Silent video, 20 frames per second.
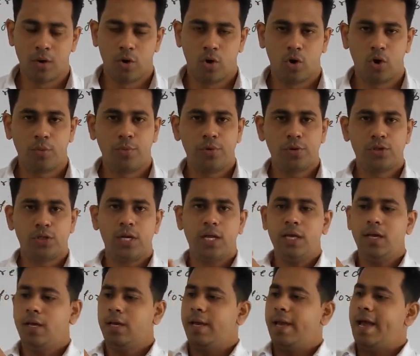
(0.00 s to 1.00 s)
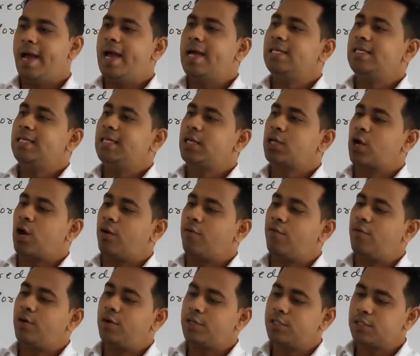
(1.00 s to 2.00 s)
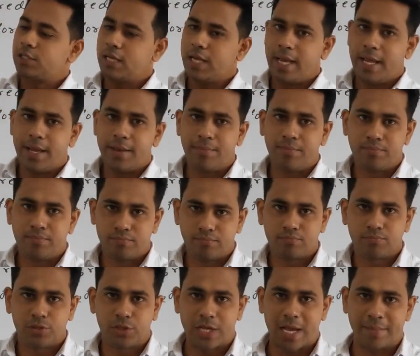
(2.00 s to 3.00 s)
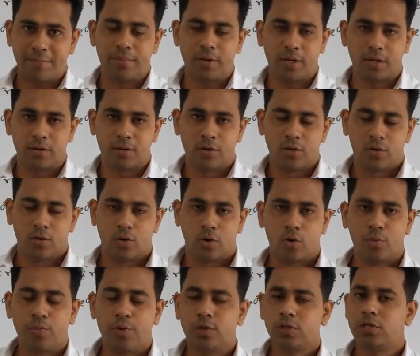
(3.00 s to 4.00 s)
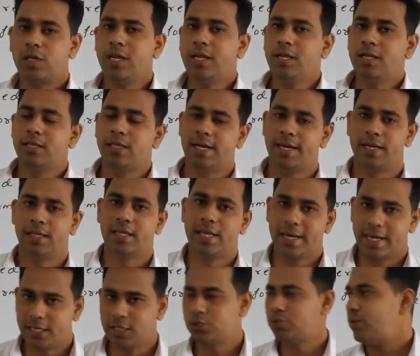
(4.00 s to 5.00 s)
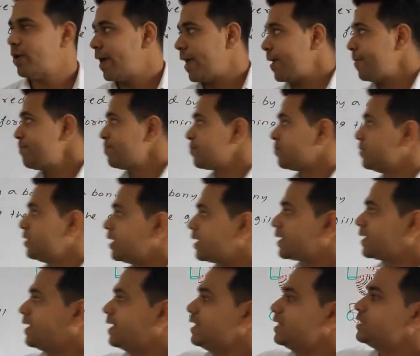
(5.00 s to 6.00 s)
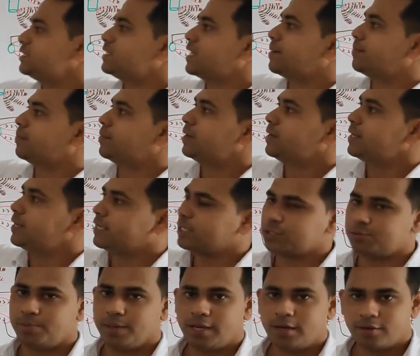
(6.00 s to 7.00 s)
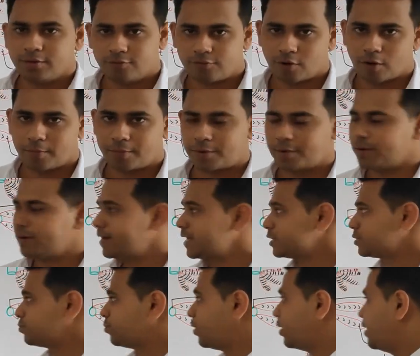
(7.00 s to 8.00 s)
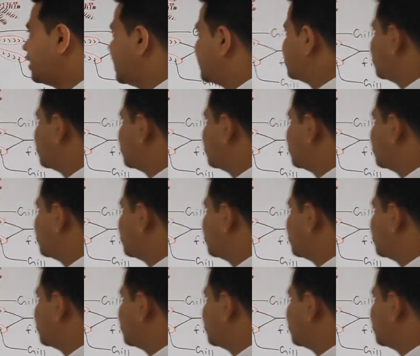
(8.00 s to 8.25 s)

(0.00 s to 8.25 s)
Obviously, as it covers a chamber, obviously that is why the gill chamber is being formed. Next point, as I